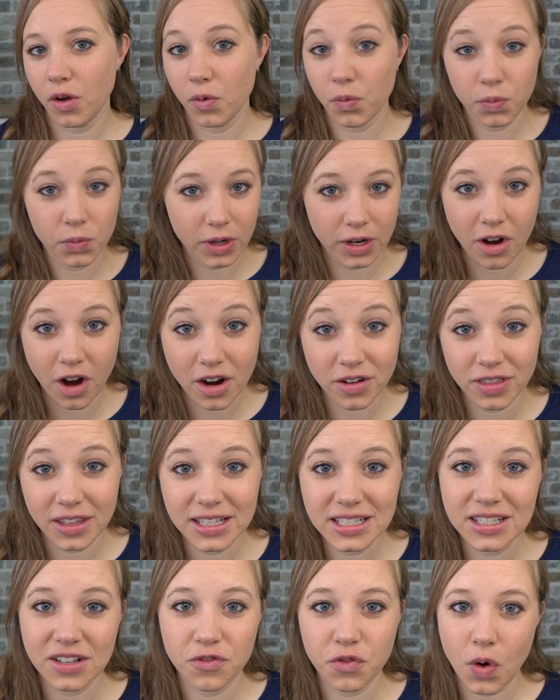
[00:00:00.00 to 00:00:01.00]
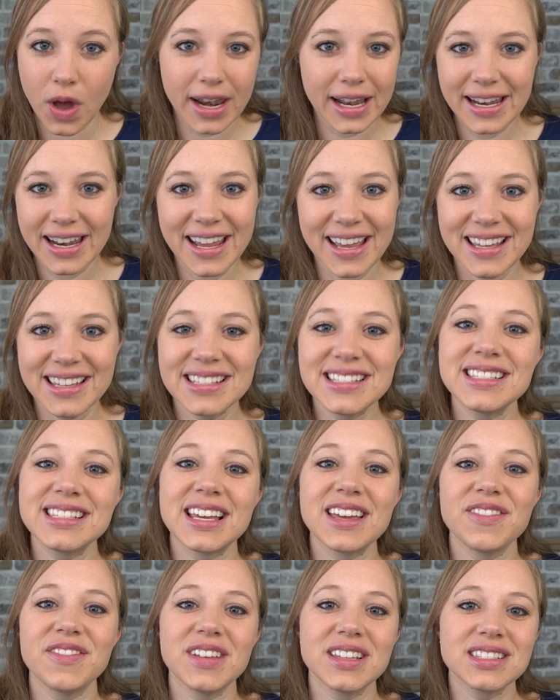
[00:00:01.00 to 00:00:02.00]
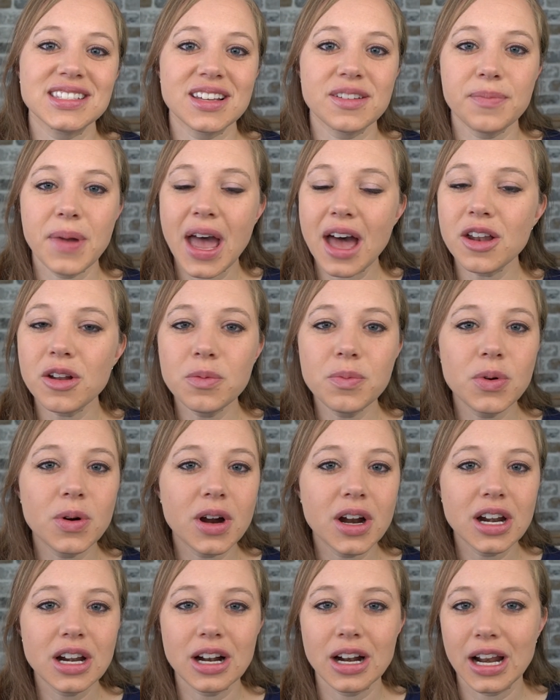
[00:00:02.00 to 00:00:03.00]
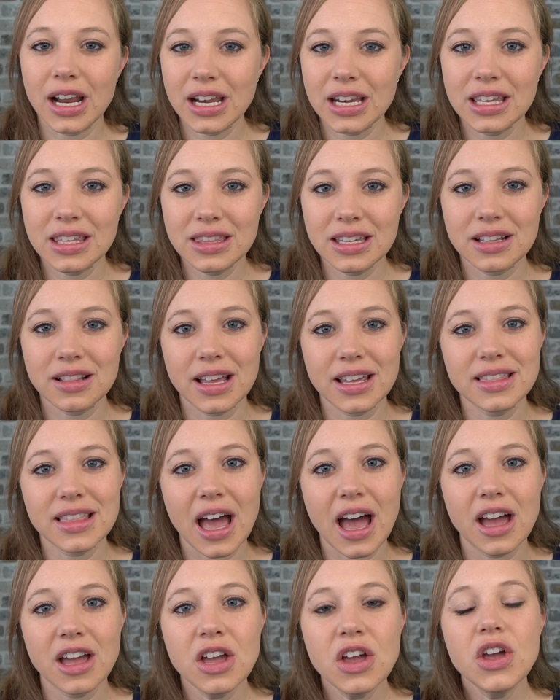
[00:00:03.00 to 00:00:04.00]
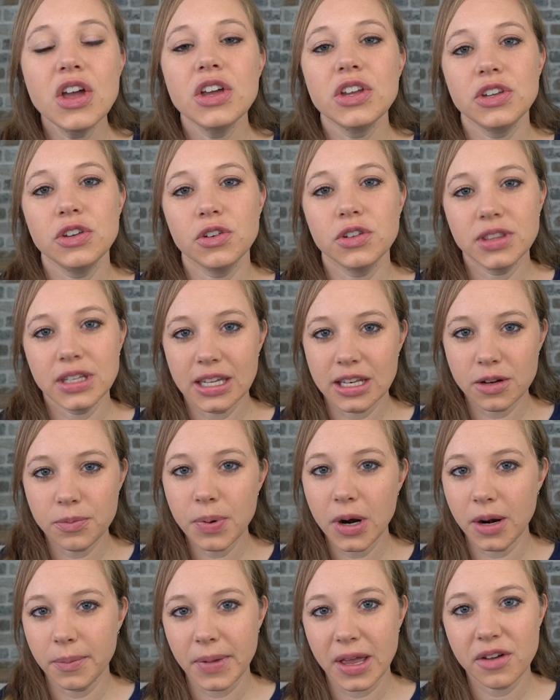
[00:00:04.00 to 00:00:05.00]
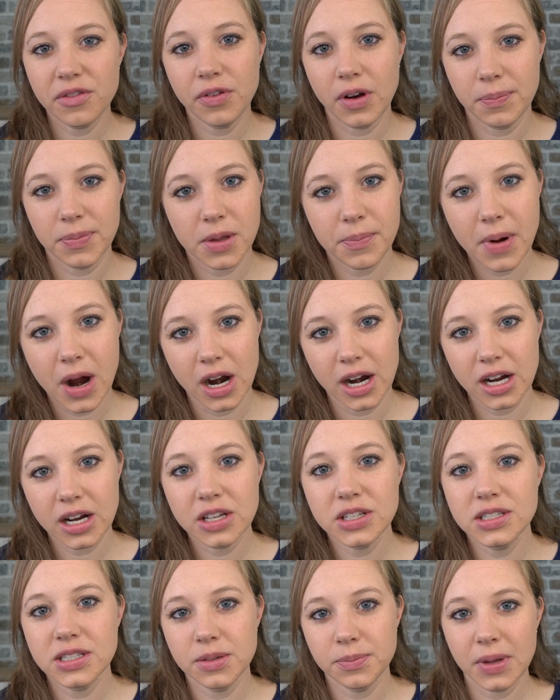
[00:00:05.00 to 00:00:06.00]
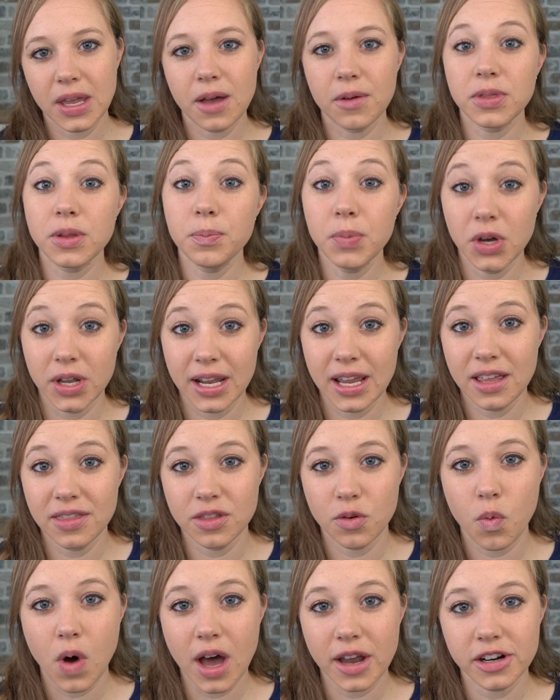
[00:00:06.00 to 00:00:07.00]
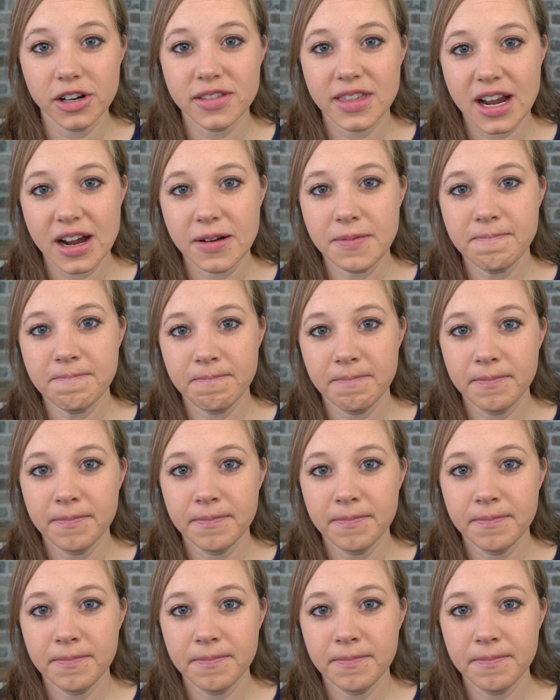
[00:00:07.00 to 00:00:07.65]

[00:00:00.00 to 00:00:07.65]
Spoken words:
regardless of what it is. If it's a paddleboard or anything like that, you'll need a permit from the park to be able to put it in the water there.